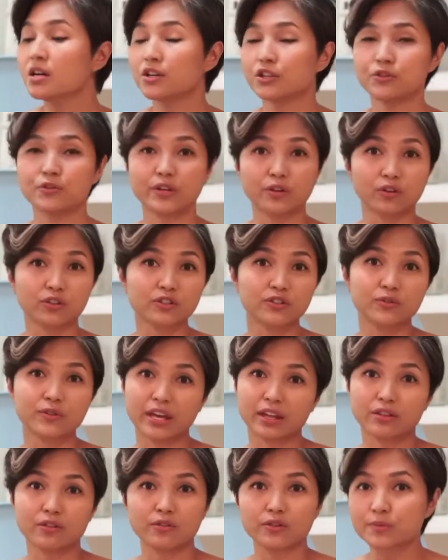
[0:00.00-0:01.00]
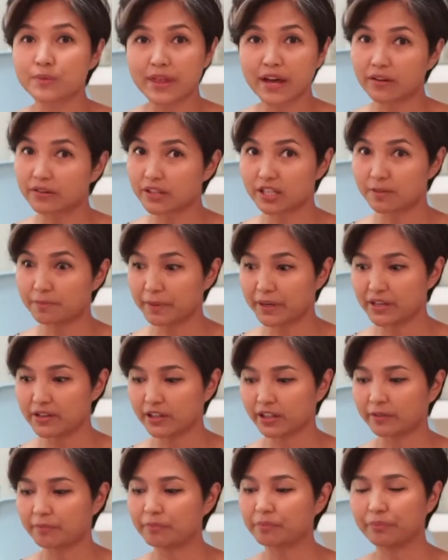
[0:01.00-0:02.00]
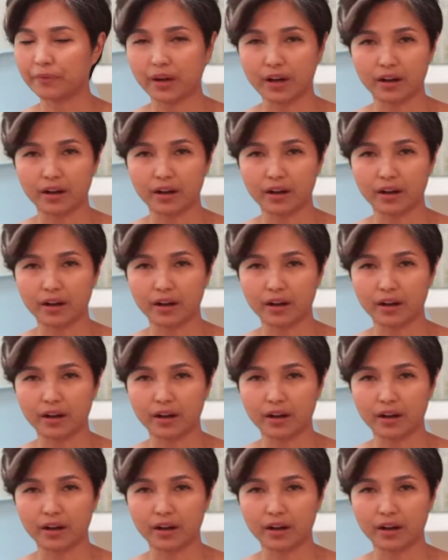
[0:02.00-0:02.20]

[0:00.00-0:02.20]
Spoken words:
You can also get those without the spigot.